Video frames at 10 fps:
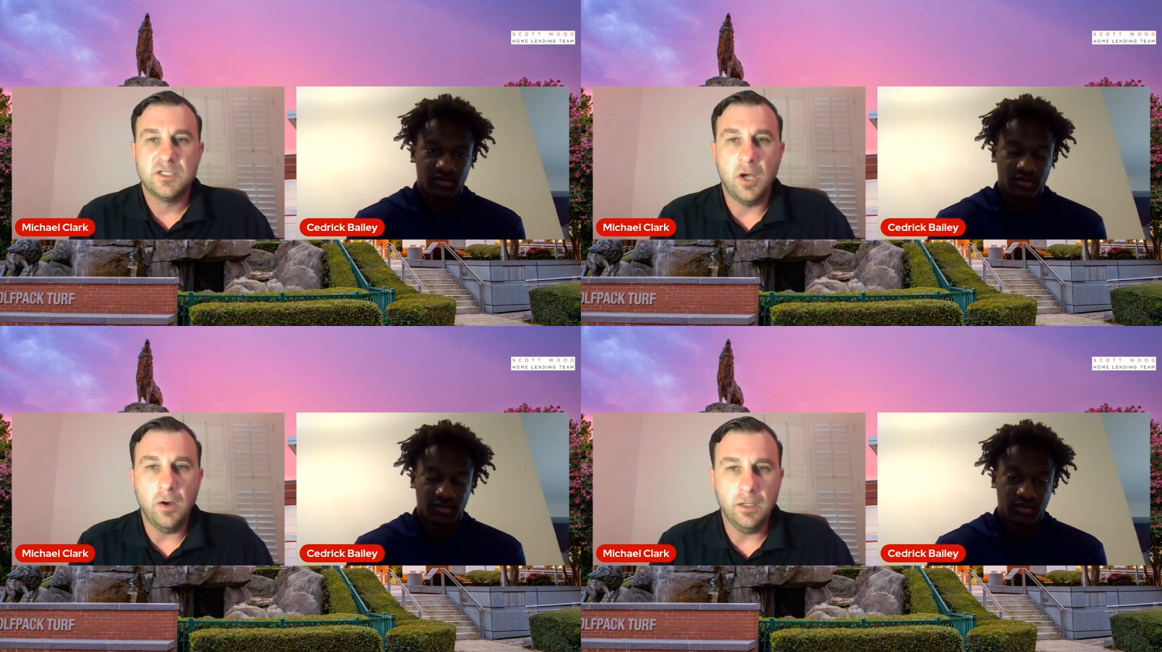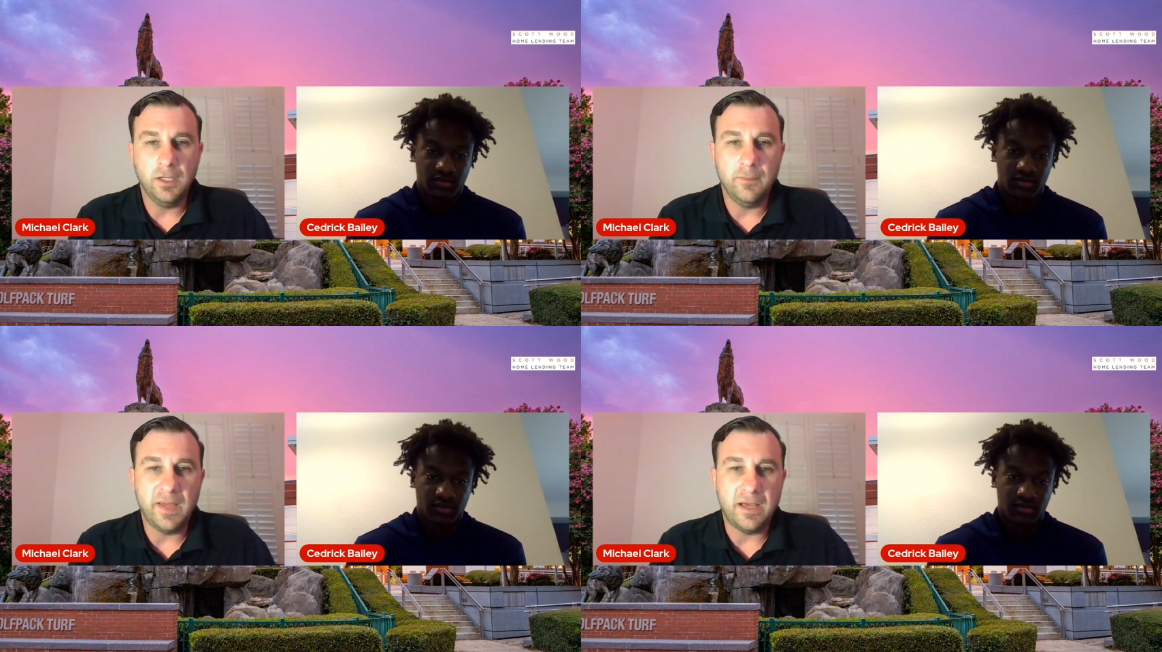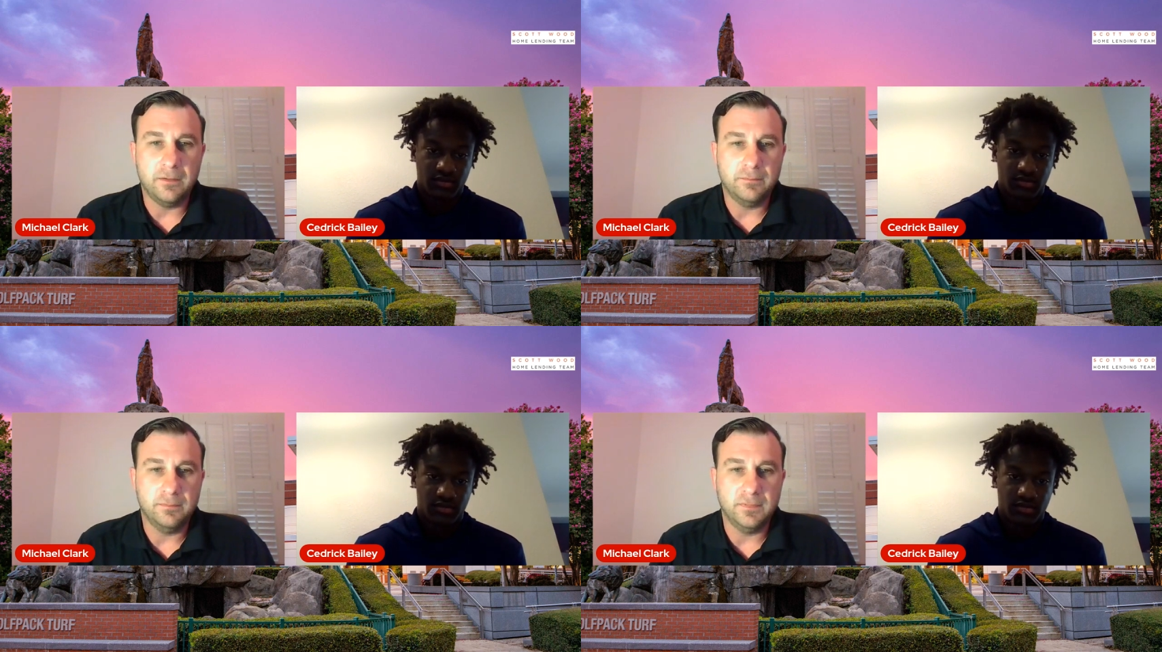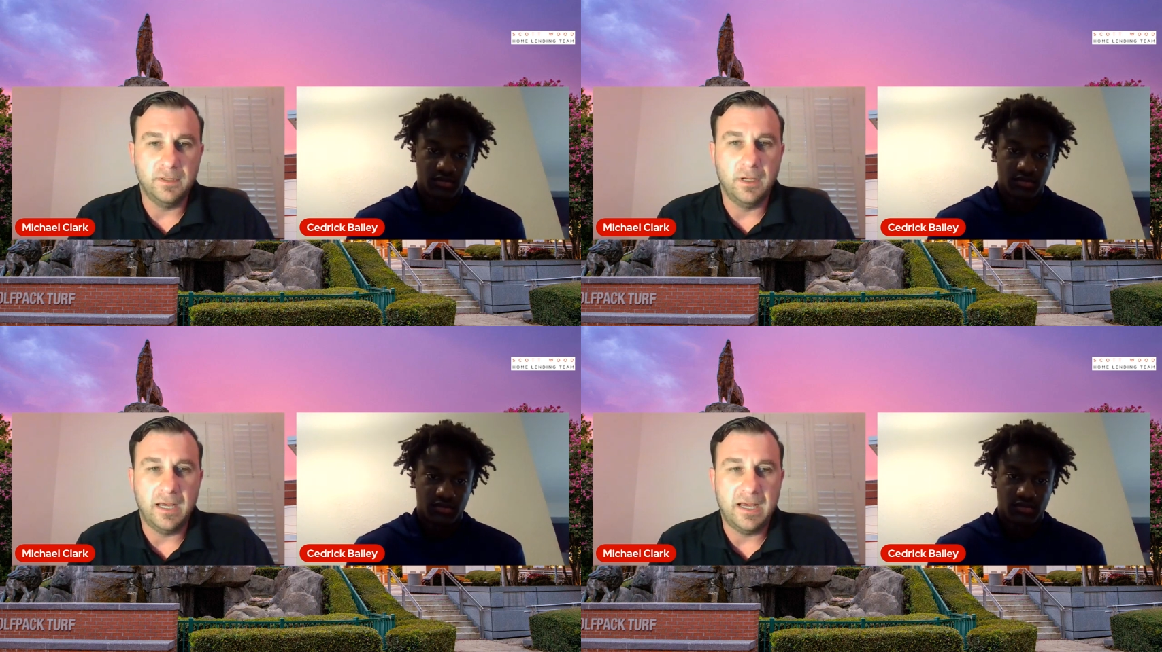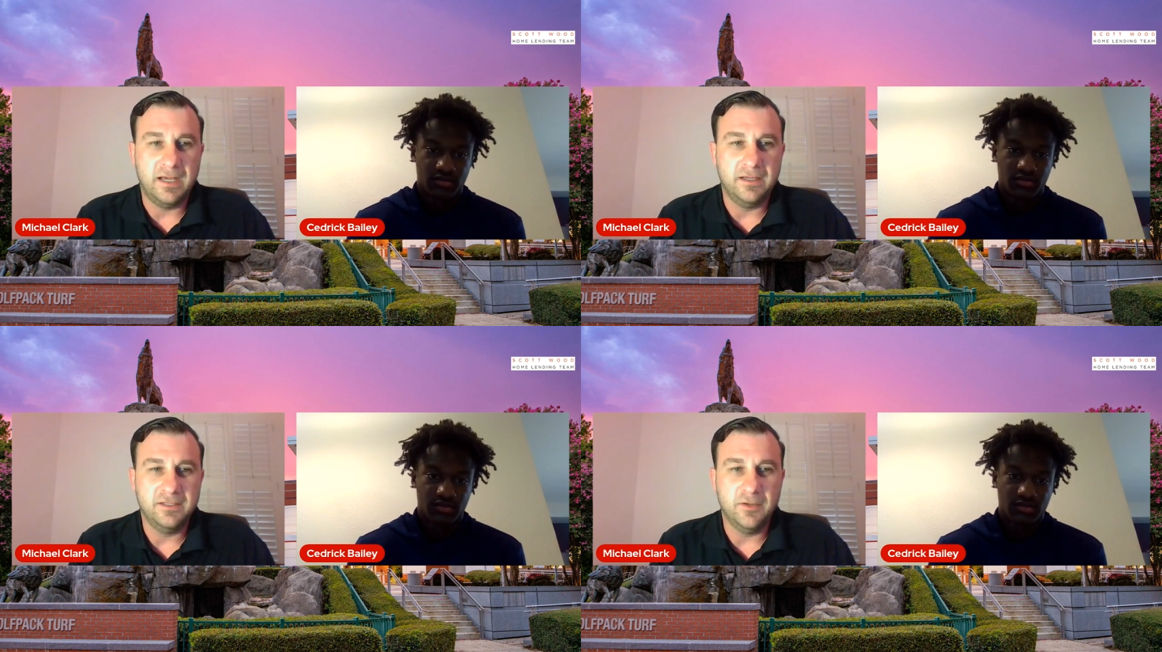Speaker 1: Talk a little about,
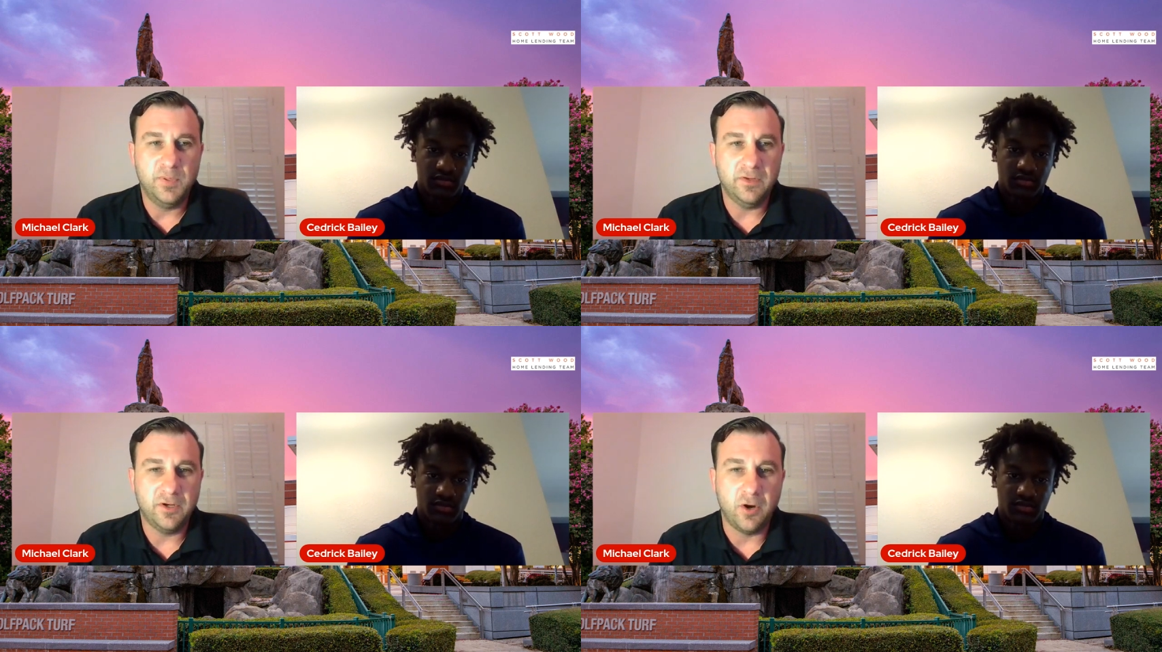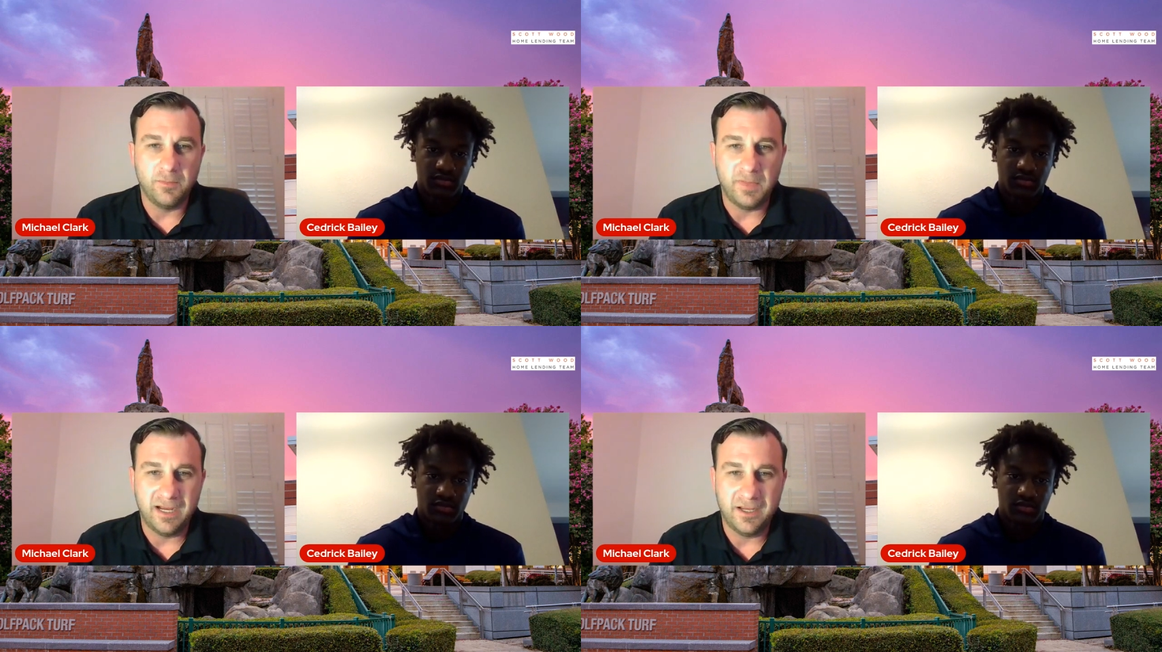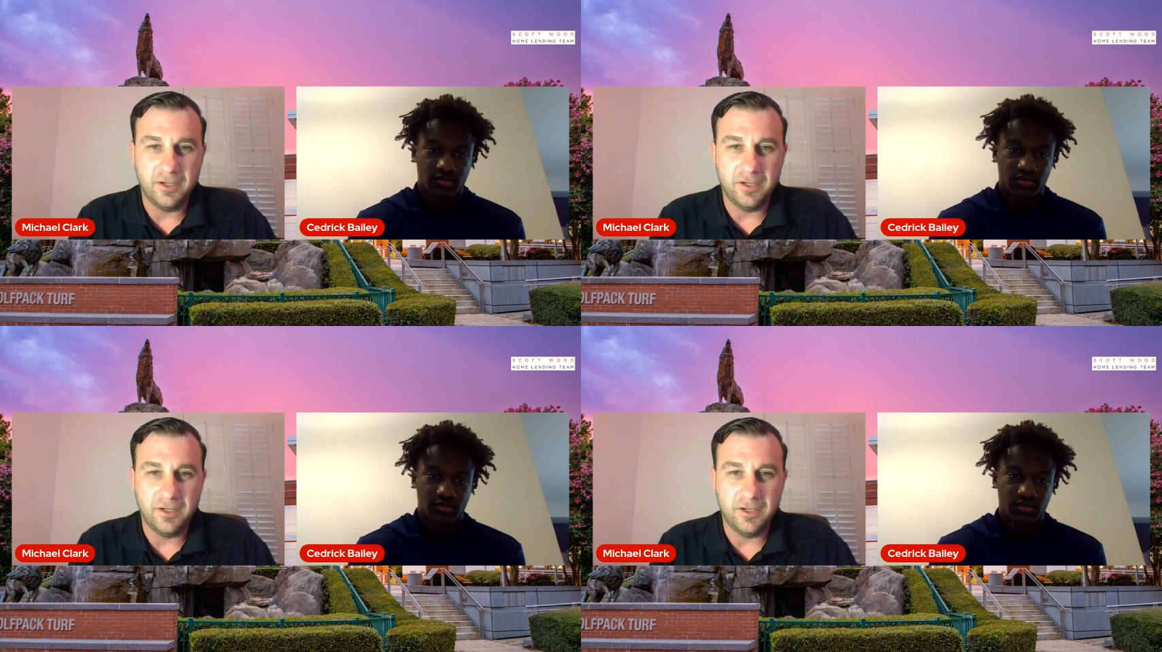uh, you know, peel the curtain back.